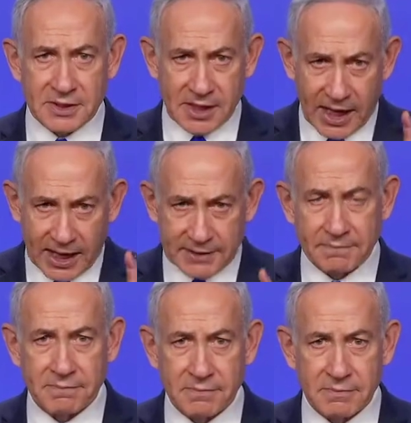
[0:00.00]
9.
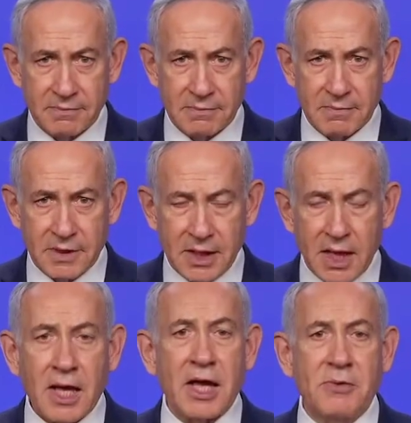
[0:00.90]

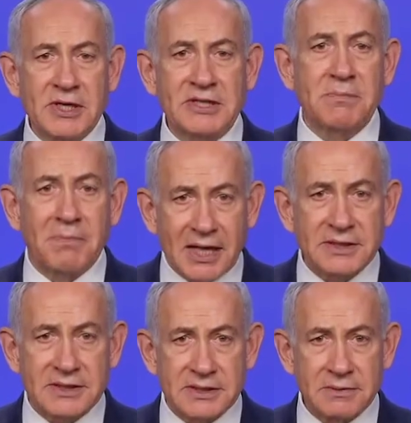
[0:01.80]
In recent
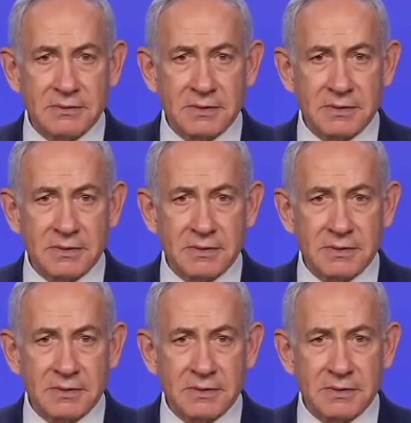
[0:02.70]
months,